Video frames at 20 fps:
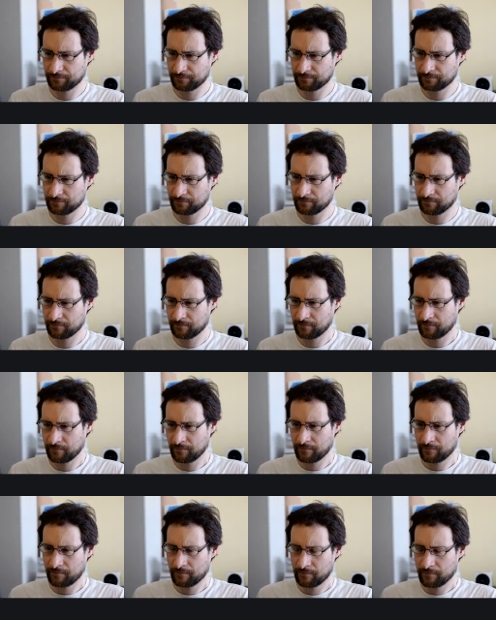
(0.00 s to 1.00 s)

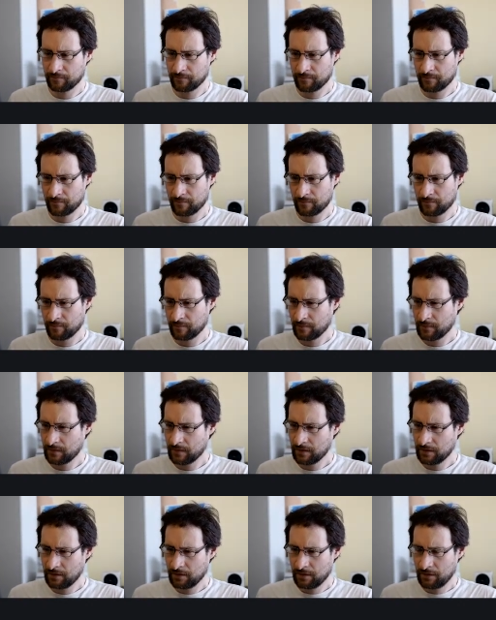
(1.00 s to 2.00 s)

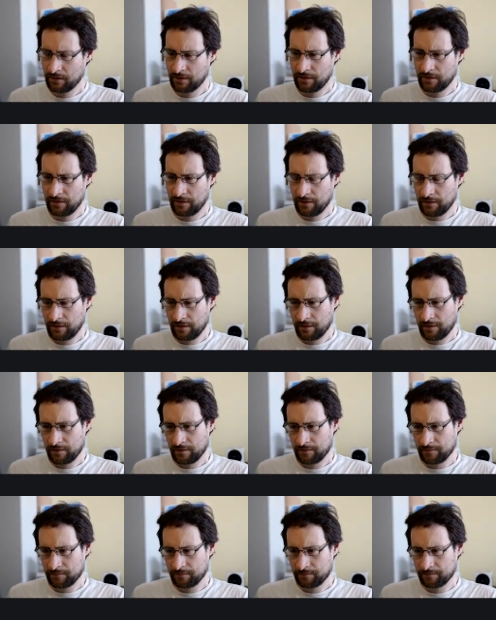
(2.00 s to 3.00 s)

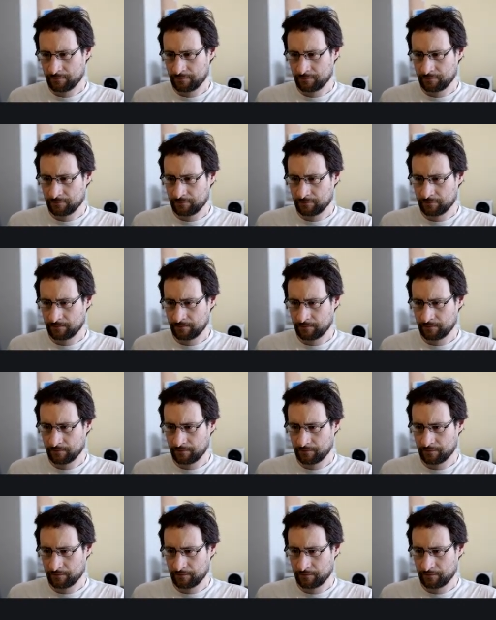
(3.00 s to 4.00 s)

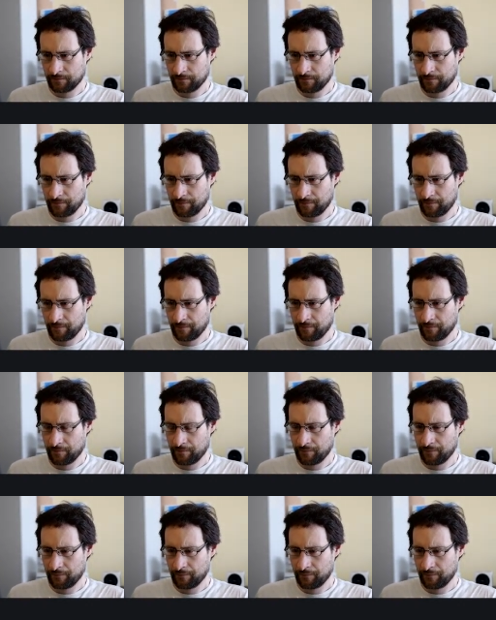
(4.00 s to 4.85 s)
Nobody speaks.